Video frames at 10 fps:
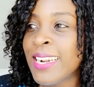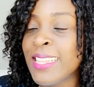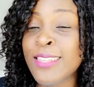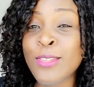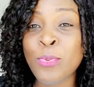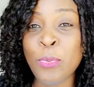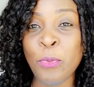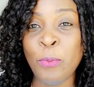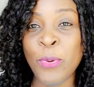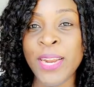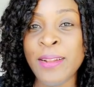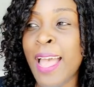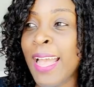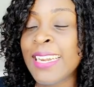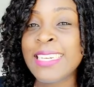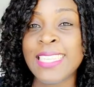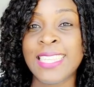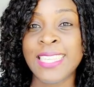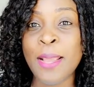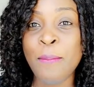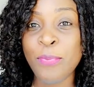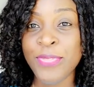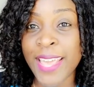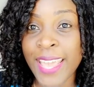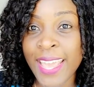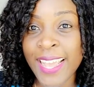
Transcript: This is what we prayed. The same thing?